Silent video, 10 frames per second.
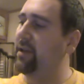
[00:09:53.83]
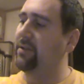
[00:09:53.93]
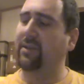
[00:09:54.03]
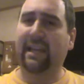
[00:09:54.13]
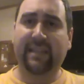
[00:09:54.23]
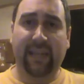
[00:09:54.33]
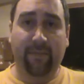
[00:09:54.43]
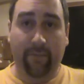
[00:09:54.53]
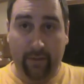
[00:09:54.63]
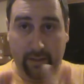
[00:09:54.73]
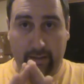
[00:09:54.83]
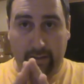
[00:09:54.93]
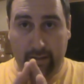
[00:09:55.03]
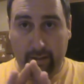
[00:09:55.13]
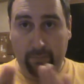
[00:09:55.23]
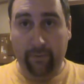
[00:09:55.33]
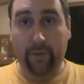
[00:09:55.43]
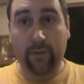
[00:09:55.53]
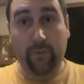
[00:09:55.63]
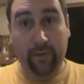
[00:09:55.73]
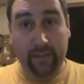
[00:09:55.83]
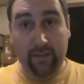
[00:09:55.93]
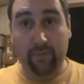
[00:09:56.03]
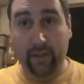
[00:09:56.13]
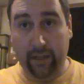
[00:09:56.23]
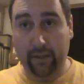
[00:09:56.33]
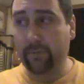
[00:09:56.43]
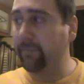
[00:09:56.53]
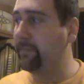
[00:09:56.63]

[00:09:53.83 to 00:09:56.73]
So that's it for the reviews for this video.